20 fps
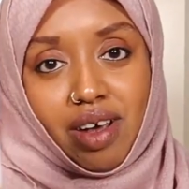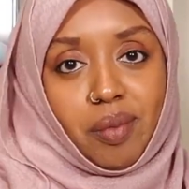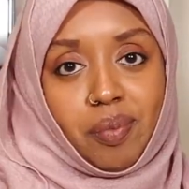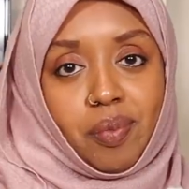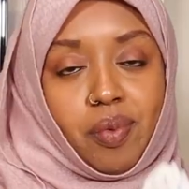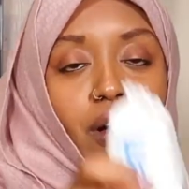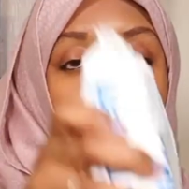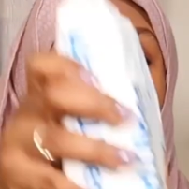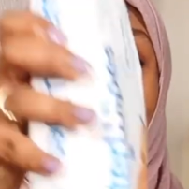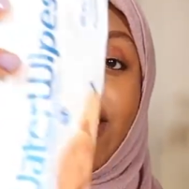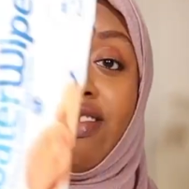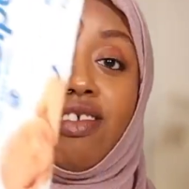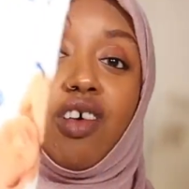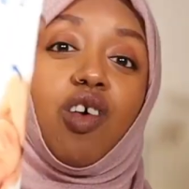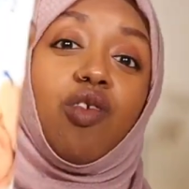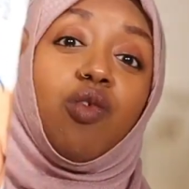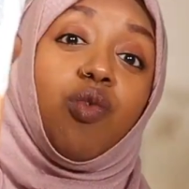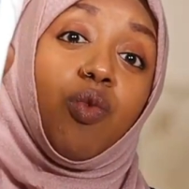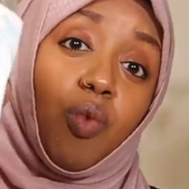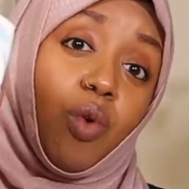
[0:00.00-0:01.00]
The price
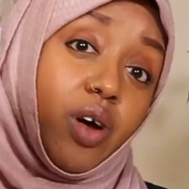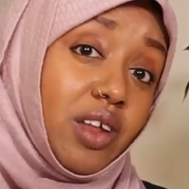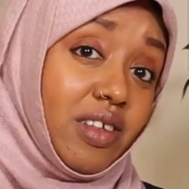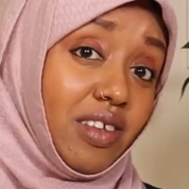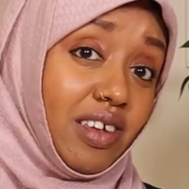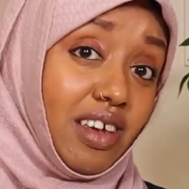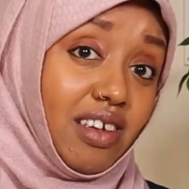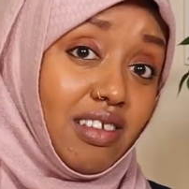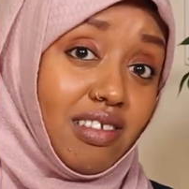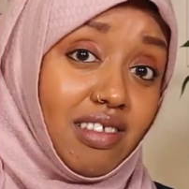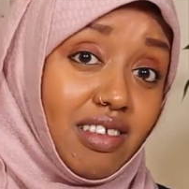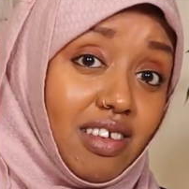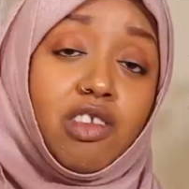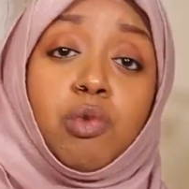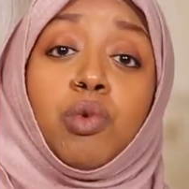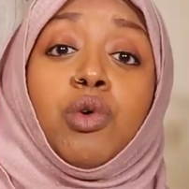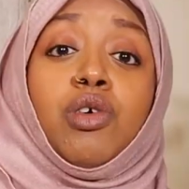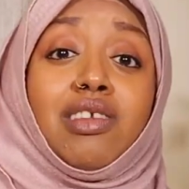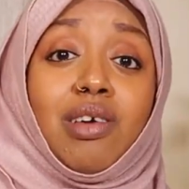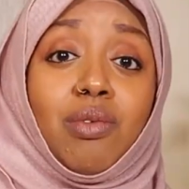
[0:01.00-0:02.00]
of one of these
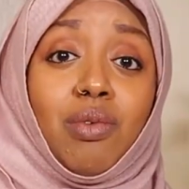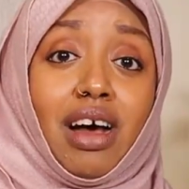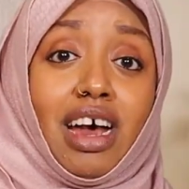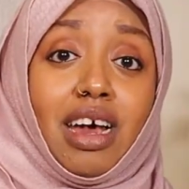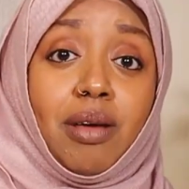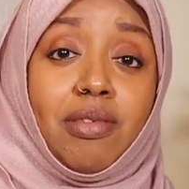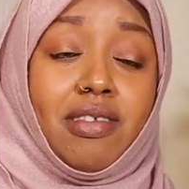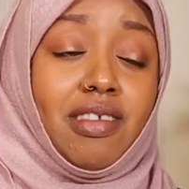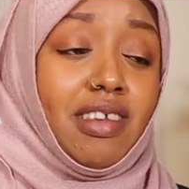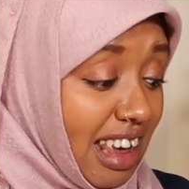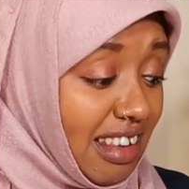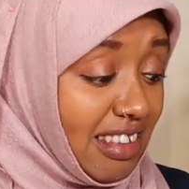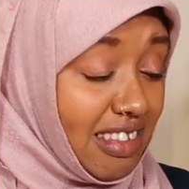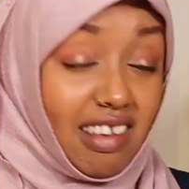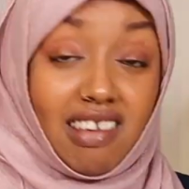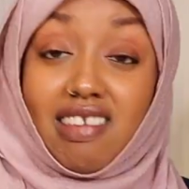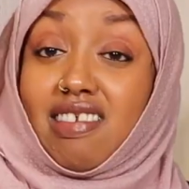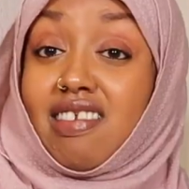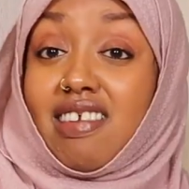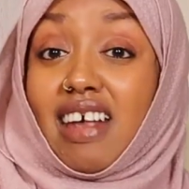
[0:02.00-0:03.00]
water wipes is
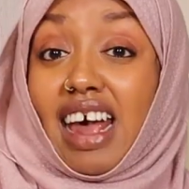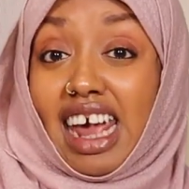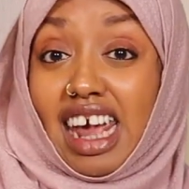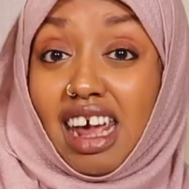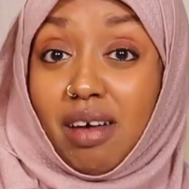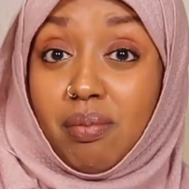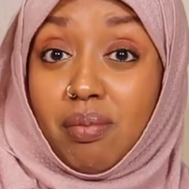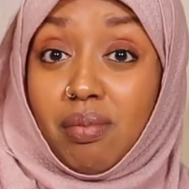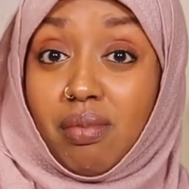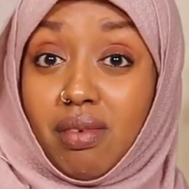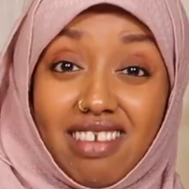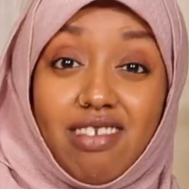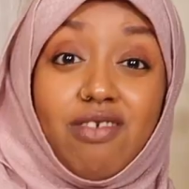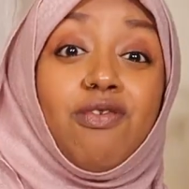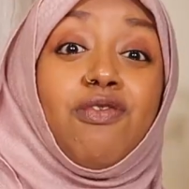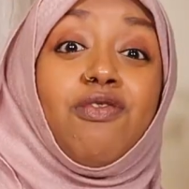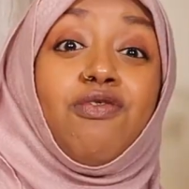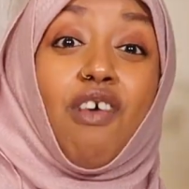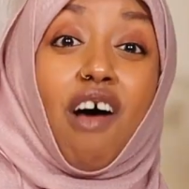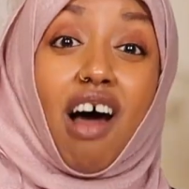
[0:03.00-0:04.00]
the same as
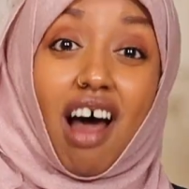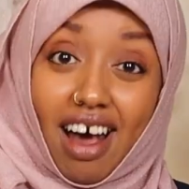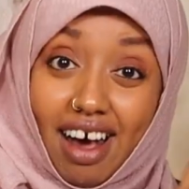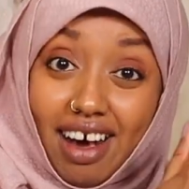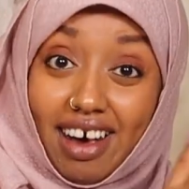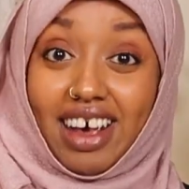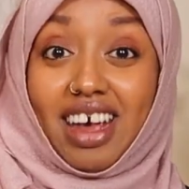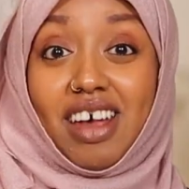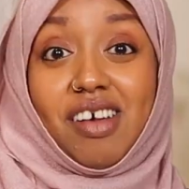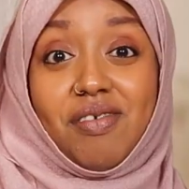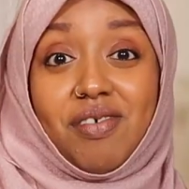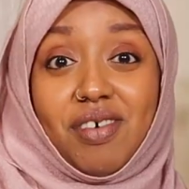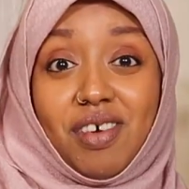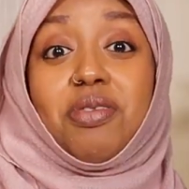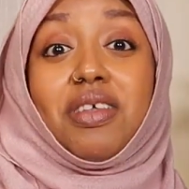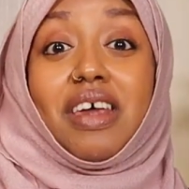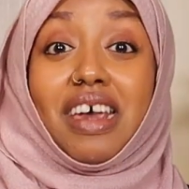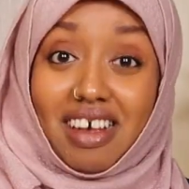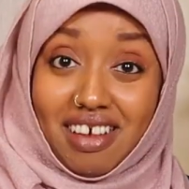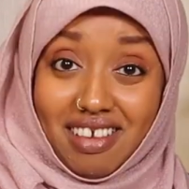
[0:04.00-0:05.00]
5
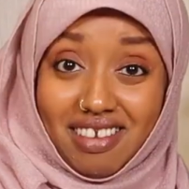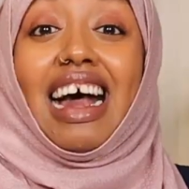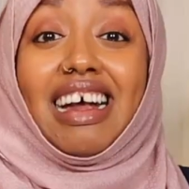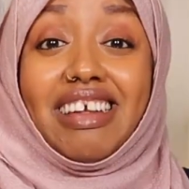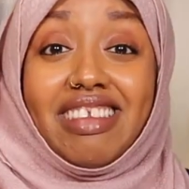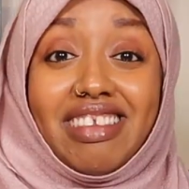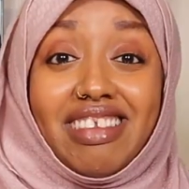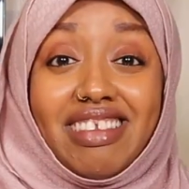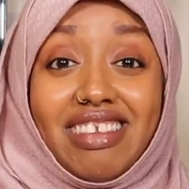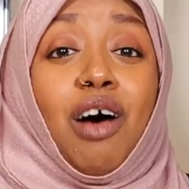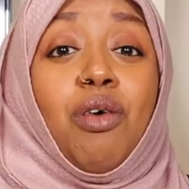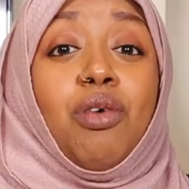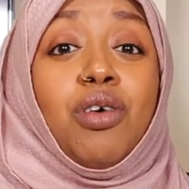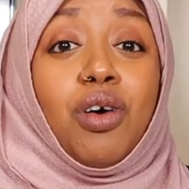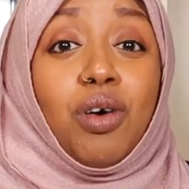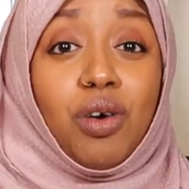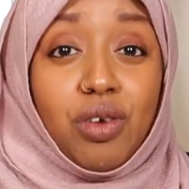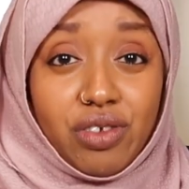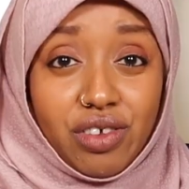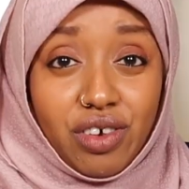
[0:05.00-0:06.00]
of these, and I would
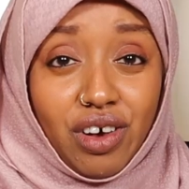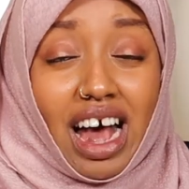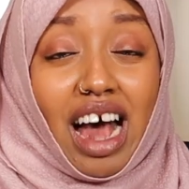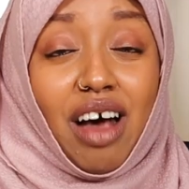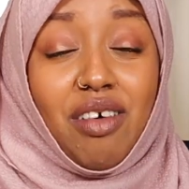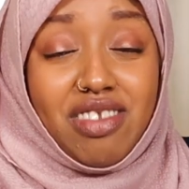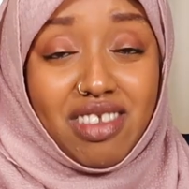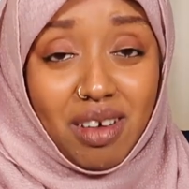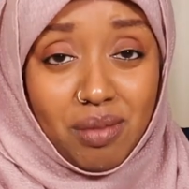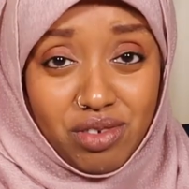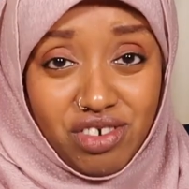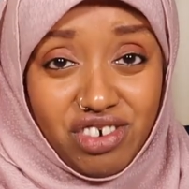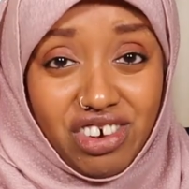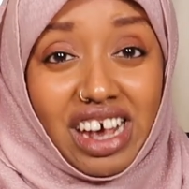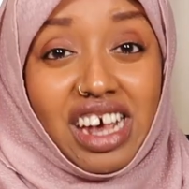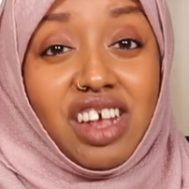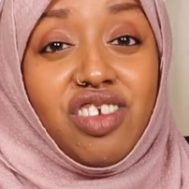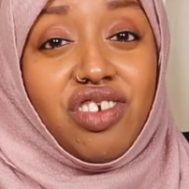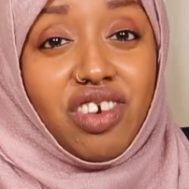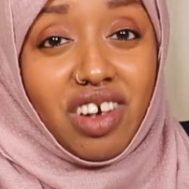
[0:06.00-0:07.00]
also have some
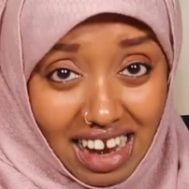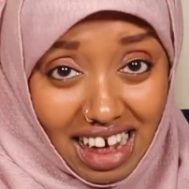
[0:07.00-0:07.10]
change